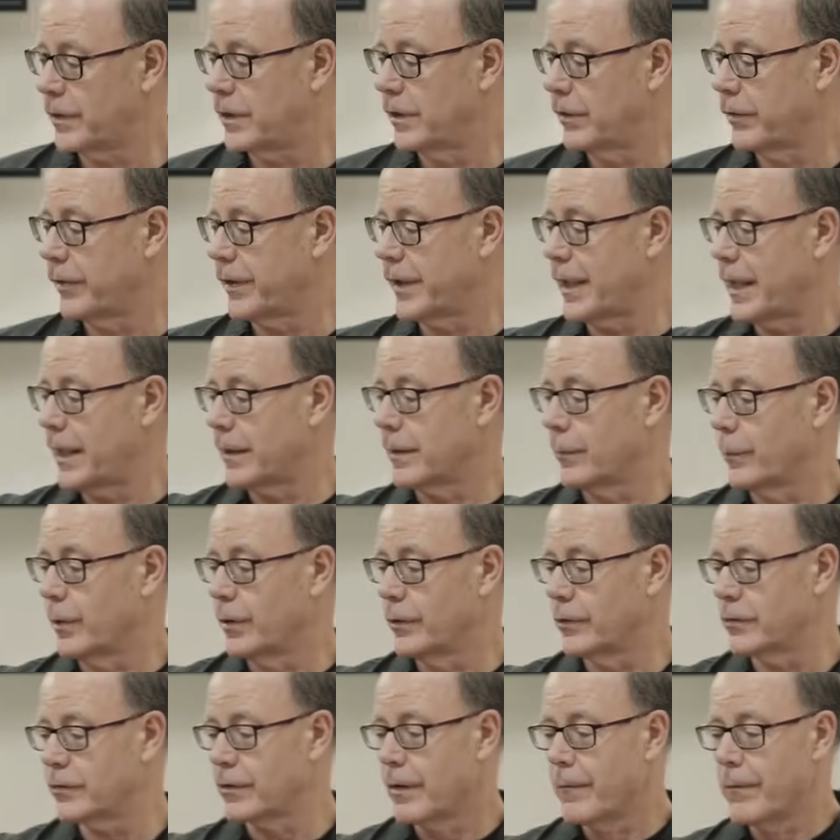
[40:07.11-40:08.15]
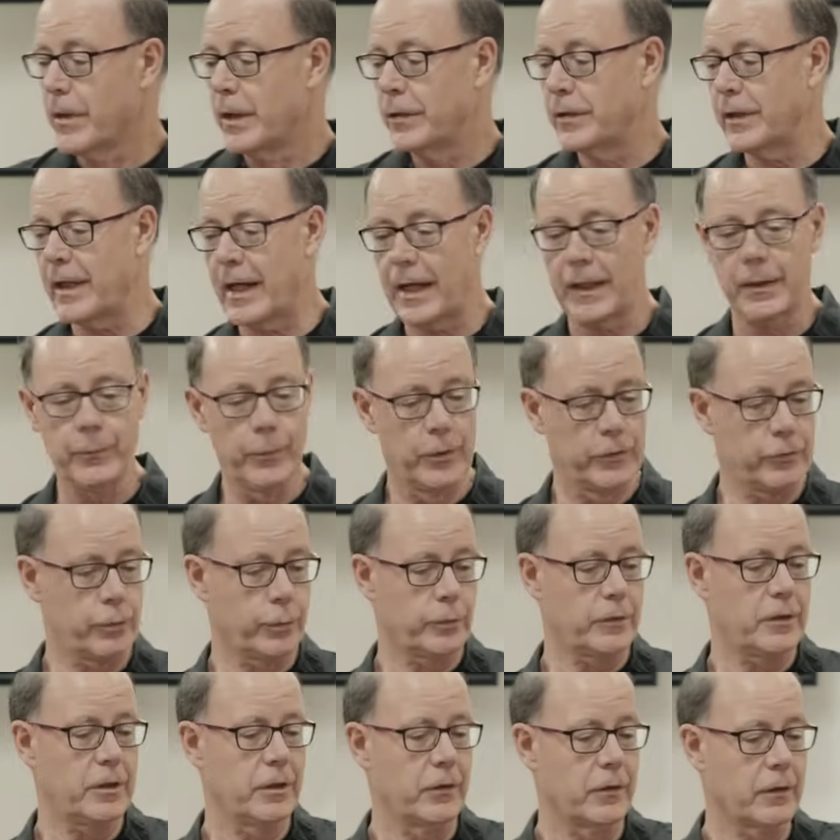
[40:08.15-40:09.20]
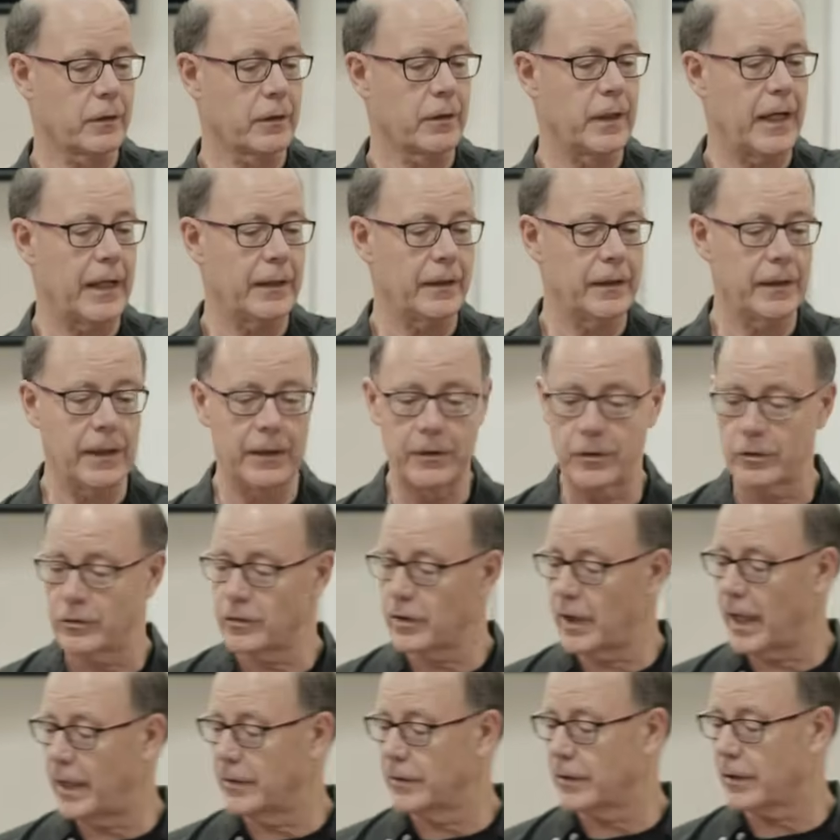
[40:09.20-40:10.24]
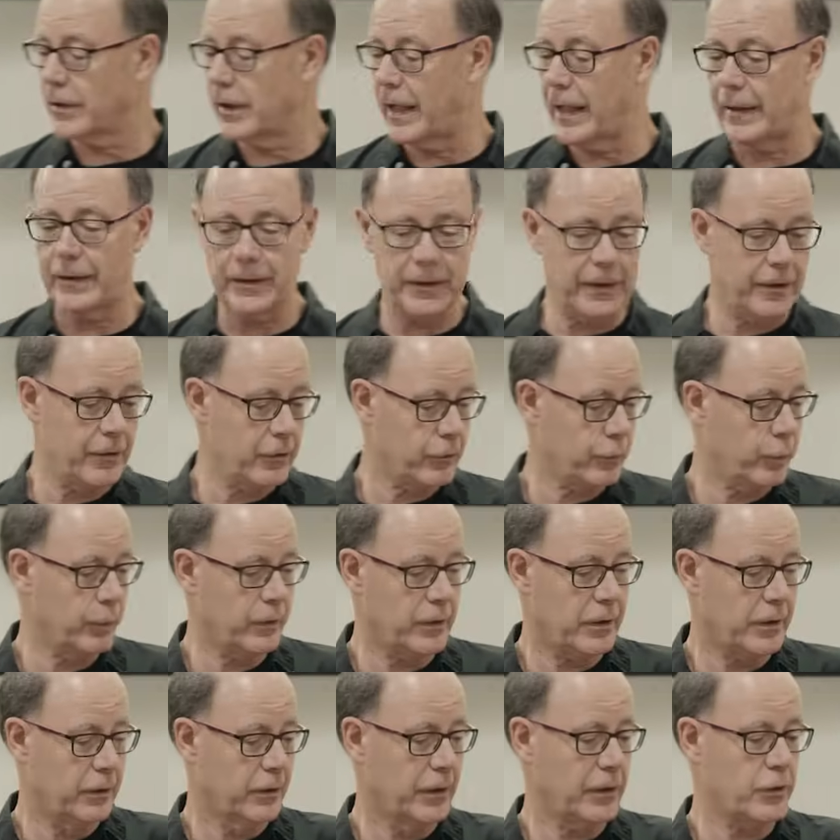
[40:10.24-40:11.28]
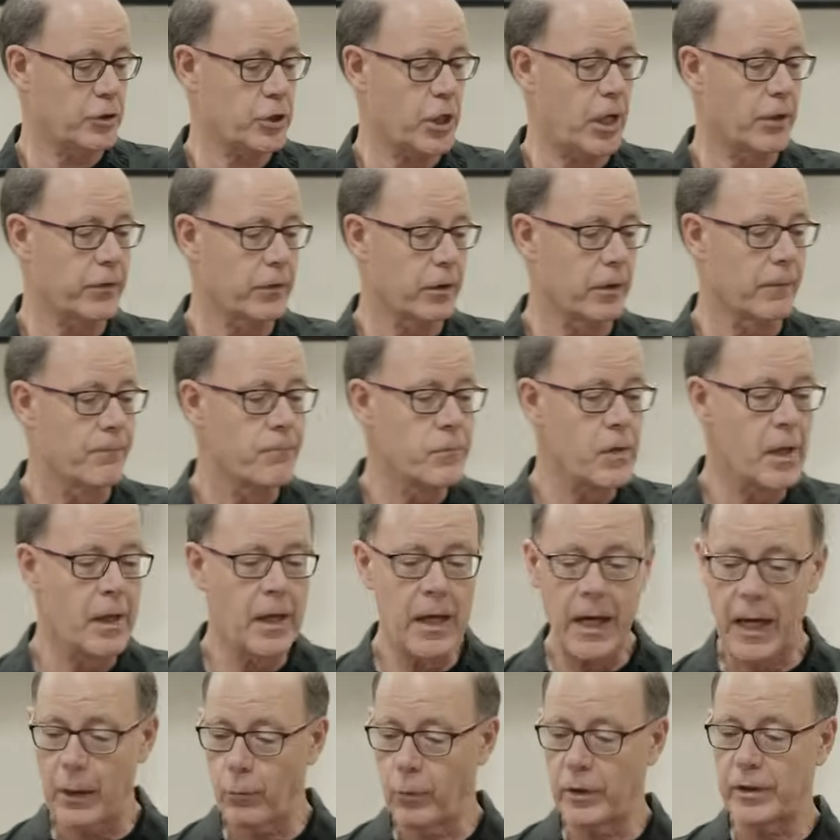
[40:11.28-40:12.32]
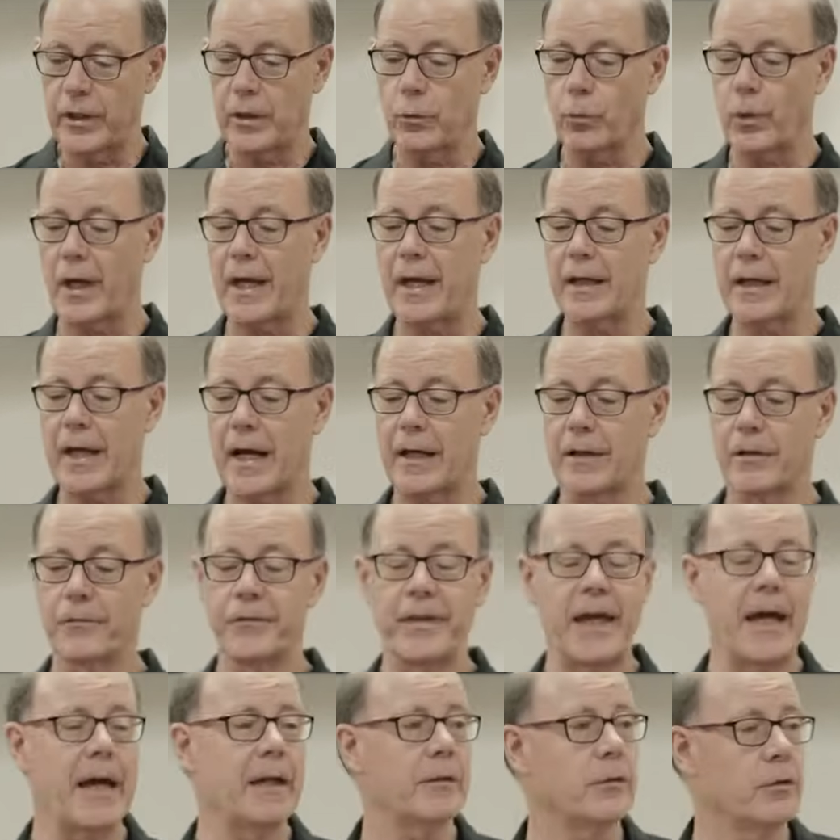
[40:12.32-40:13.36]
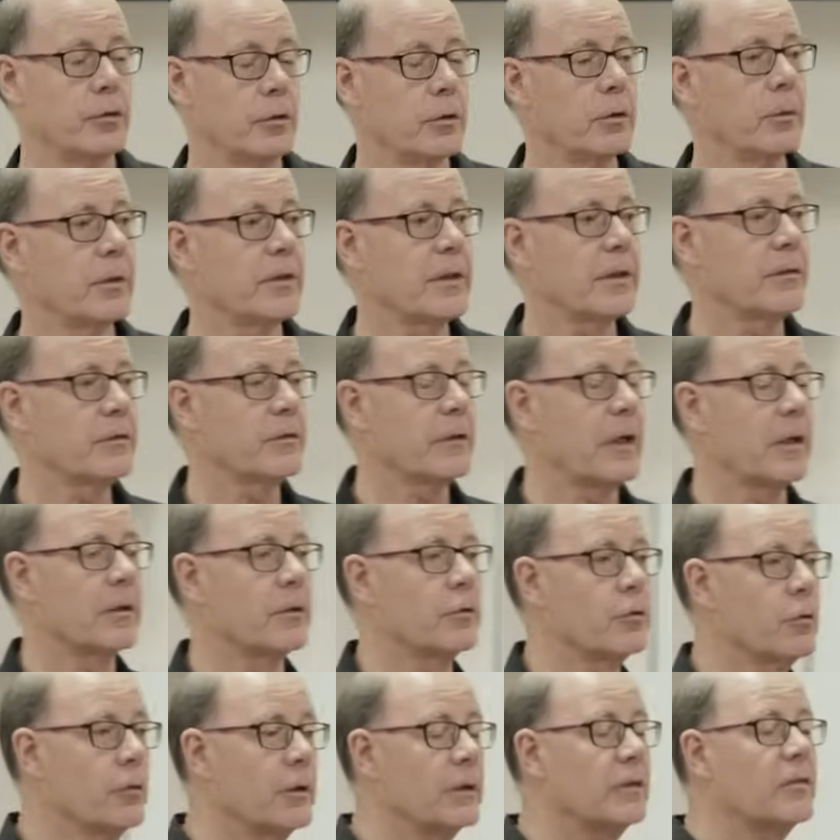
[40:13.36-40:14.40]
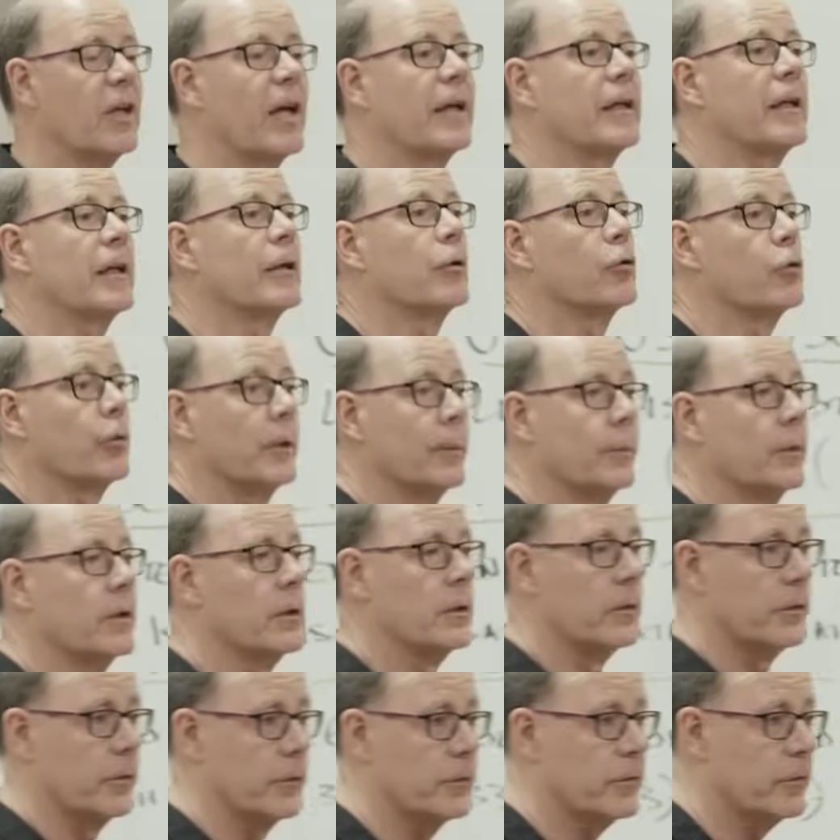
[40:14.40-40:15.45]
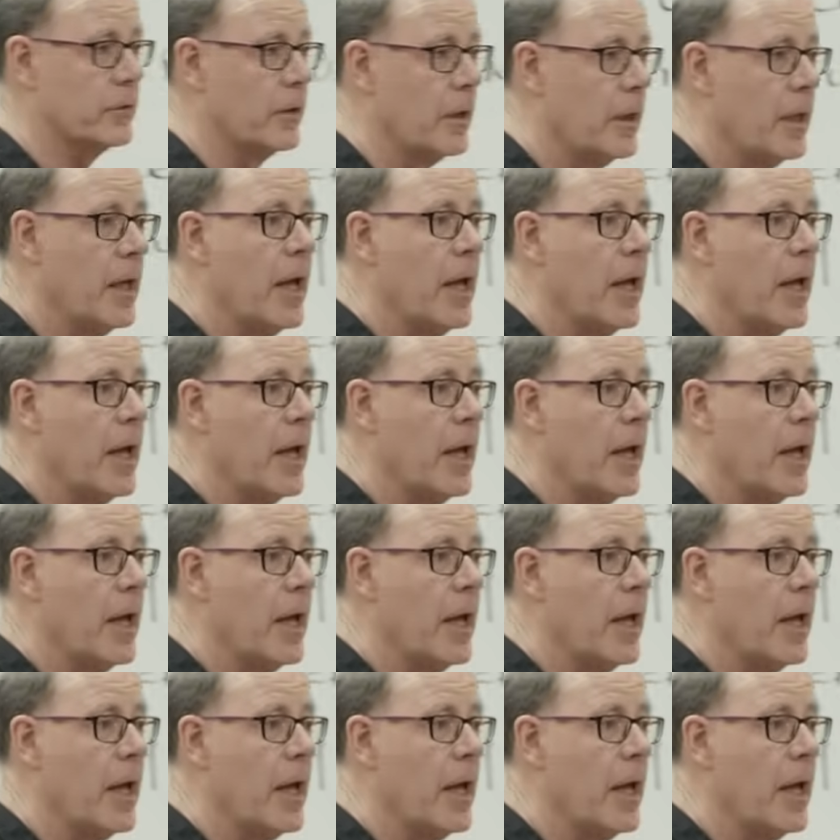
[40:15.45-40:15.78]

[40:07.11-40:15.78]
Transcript: kill the animals would kill the gladiators, and the gladiators would kill each other. And when they ran out of that, do you know what they started doing? Taking criminals